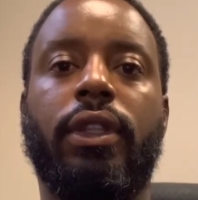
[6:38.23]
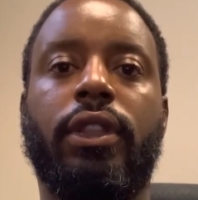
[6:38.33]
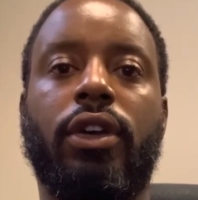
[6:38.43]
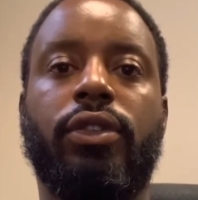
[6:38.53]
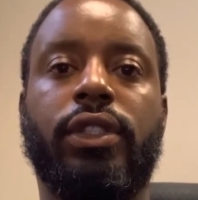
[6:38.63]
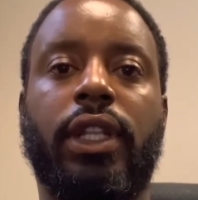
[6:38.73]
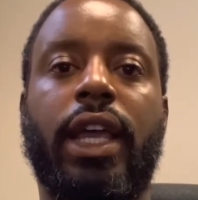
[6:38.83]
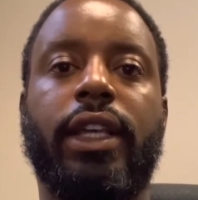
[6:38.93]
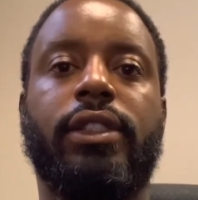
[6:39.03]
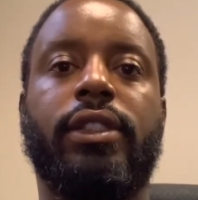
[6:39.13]
those
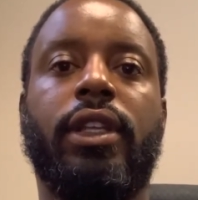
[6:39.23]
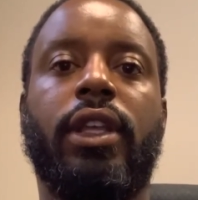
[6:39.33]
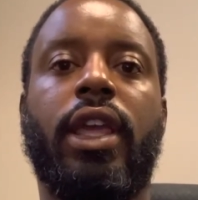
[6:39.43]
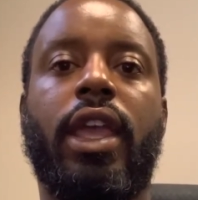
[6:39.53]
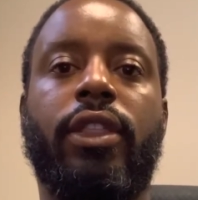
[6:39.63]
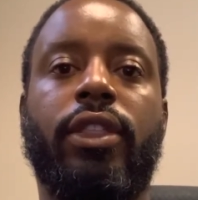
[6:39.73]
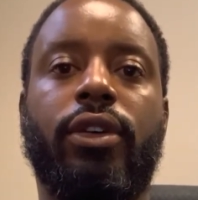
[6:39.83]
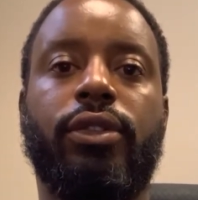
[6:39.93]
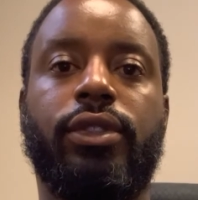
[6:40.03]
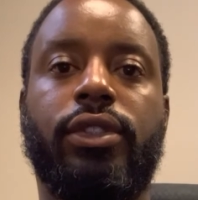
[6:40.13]
likes and
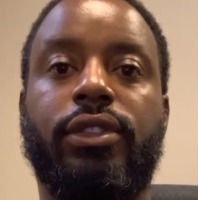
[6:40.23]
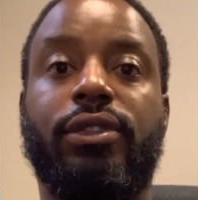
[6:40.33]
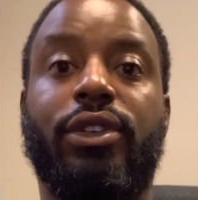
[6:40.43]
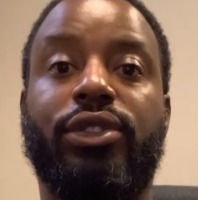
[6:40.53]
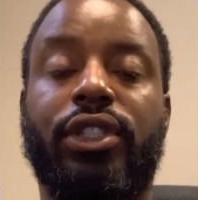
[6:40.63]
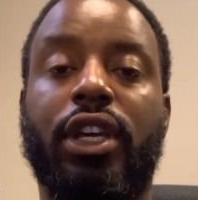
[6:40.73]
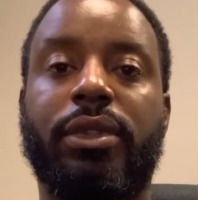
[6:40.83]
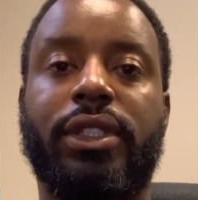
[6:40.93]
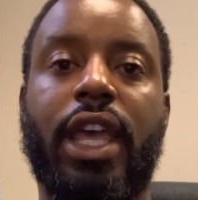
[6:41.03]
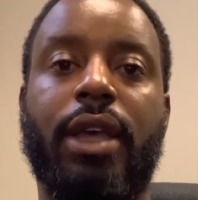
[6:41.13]
those
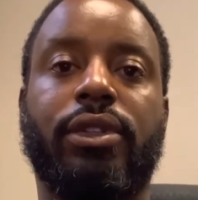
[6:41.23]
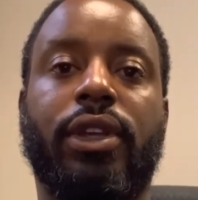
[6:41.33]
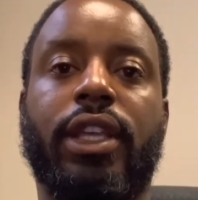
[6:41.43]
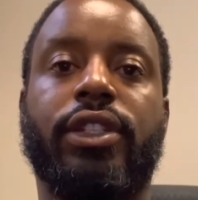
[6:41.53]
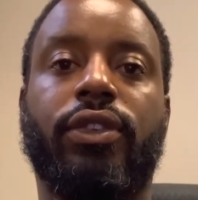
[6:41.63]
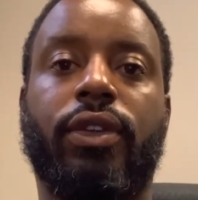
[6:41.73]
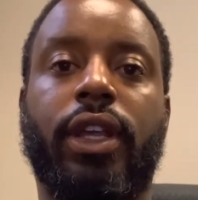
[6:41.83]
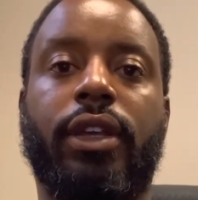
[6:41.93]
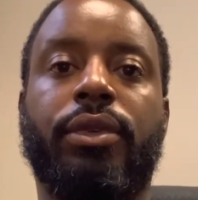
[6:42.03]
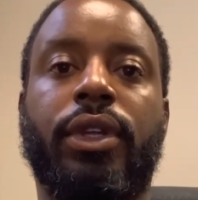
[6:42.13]
double taps on
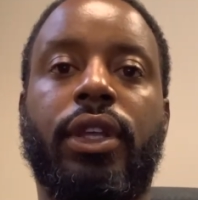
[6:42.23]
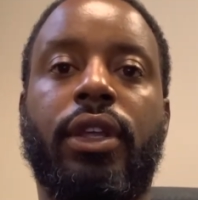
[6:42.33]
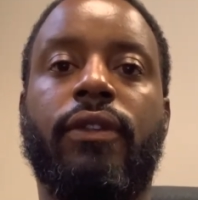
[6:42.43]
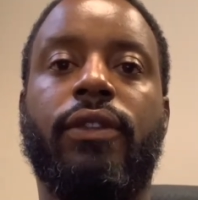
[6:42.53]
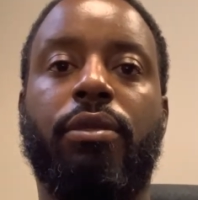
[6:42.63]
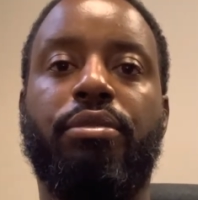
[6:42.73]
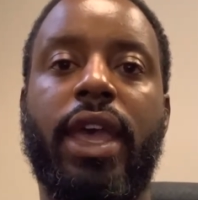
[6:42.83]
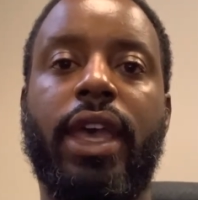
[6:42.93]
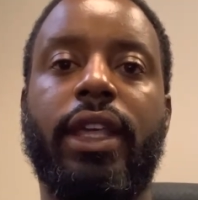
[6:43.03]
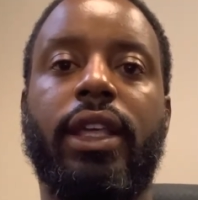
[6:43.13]
Instagram. But
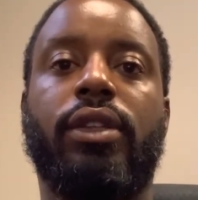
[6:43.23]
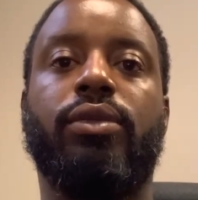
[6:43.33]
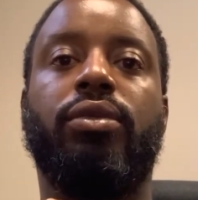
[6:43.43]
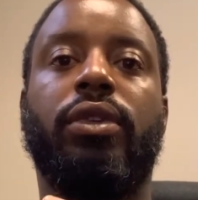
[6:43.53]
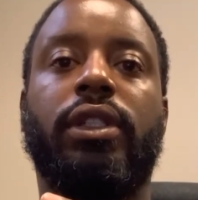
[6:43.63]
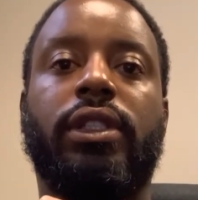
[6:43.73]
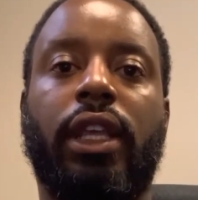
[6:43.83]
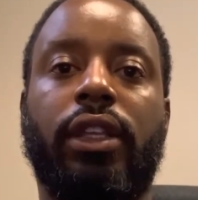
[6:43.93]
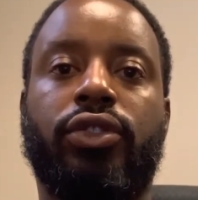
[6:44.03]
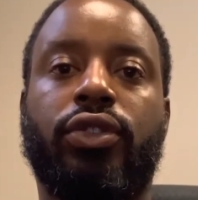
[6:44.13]
Matt is
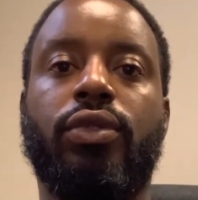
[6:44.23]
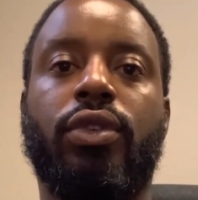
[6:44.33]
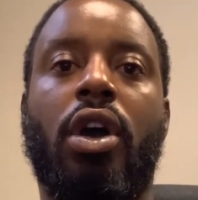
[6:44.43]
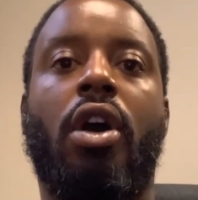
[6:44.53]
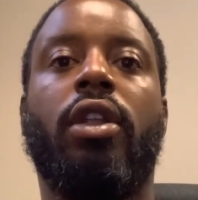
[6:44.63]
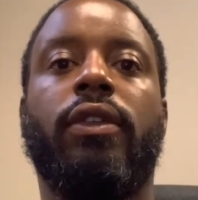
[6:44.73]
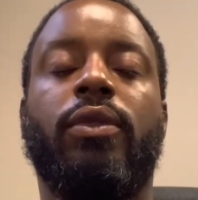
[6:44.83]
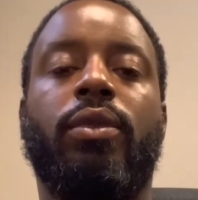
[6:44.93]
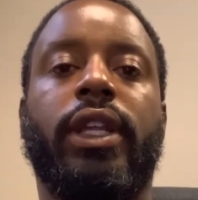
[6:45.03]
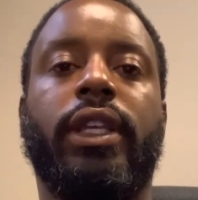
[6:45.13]
a true calling for
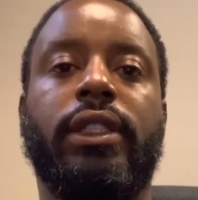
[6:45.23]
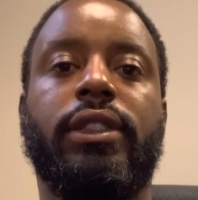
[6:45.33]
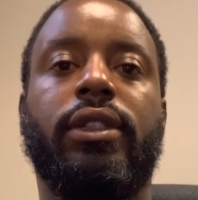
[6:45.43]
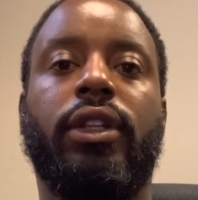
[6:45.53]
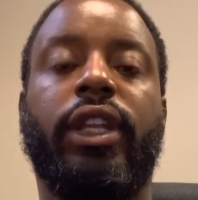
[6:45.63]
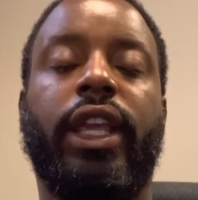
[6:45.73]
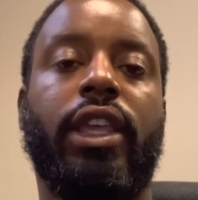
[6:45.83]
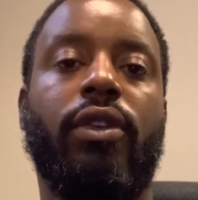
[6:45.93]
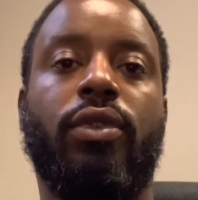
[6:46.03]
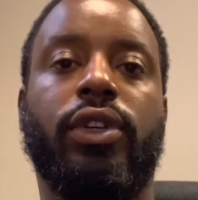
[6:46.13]
what
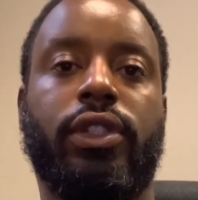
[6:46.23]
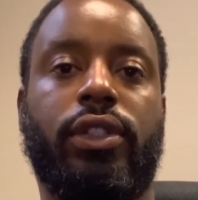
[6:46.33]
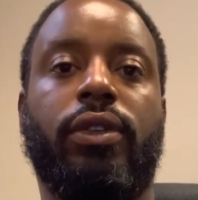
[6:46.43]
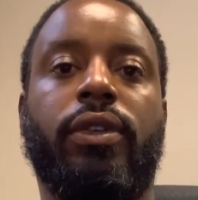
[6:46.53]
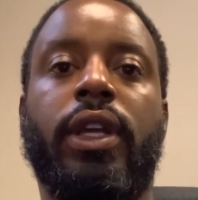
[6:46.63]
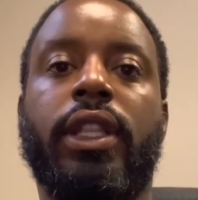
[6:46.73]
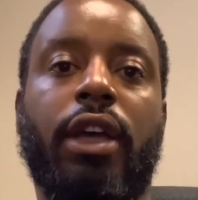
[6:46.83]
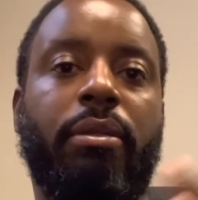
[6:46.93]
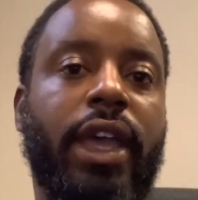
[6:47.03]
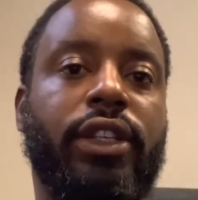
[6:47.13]
he wants to do. Now
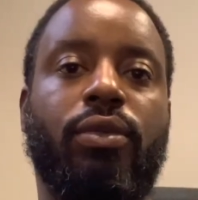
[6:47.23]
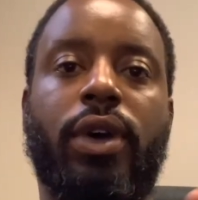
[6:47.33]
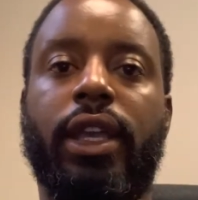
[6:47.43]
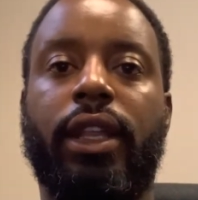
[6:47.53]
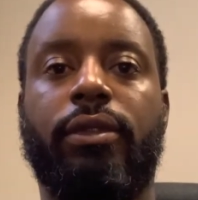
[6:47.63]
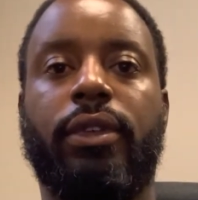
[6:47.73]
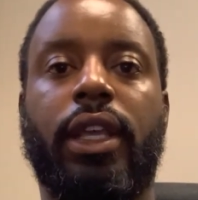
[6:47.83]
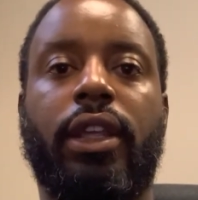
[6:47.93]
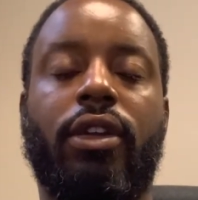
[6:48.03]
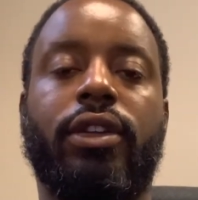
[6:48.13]
Matt's white and
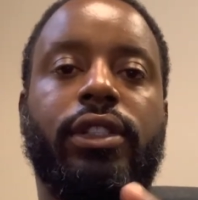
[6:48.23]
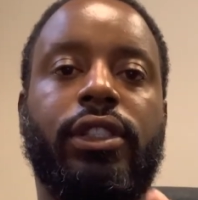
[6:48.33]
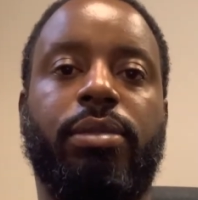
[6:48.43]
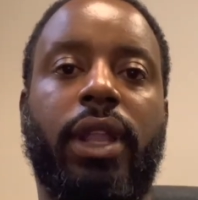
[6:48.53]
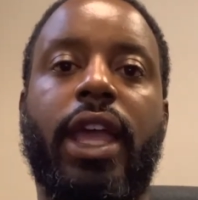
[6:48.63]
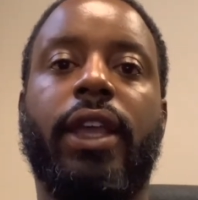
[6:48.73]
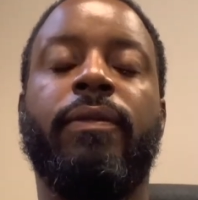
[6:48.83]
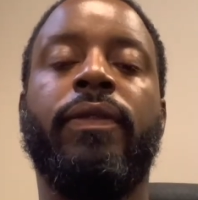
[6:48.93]
Ernest is black,